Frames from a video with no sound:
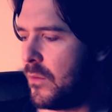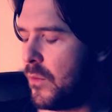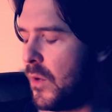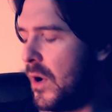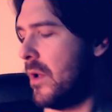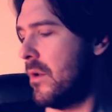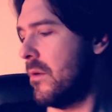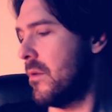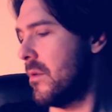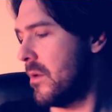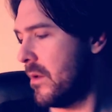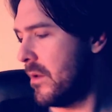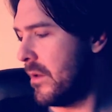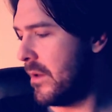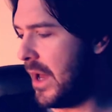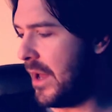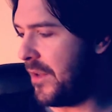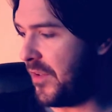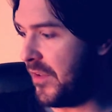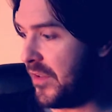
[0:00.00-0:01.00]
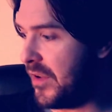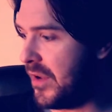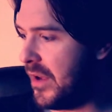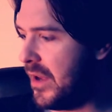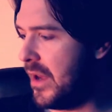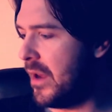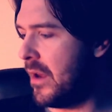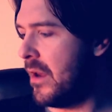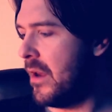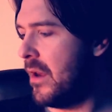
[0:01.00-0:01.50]
Well, as it's
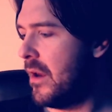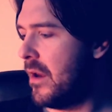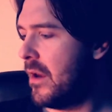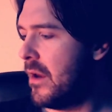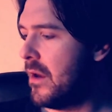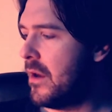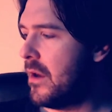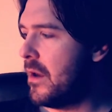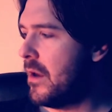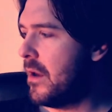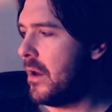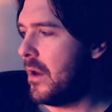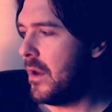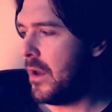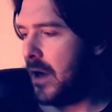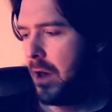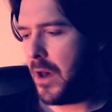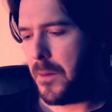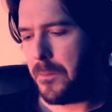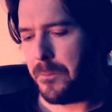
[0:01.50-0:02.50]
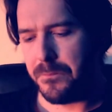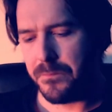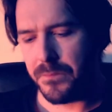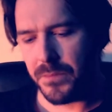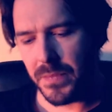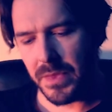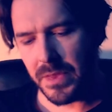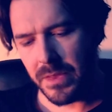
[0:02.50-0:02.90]
here, Yukio